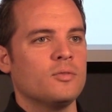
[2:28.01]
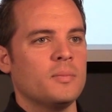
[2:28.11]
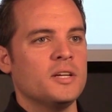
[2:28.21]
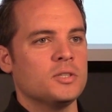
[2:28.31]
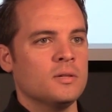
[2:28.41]

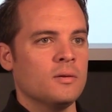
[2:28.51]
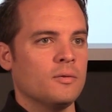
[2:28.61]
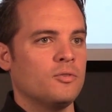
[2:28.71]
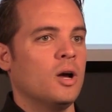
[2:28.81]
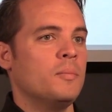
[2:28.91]

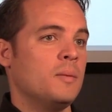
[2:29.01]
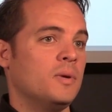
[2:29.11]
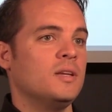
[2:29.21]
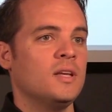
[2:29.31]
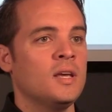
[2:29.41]
information from
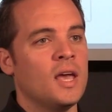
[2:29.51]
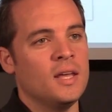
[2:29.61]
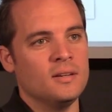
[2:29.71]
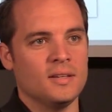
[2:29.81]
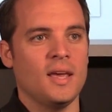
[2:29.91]
MBD
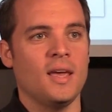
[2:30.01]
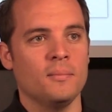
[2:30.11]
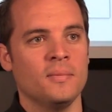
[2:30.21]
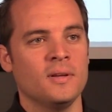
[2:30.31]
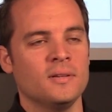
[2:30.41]
into CAM.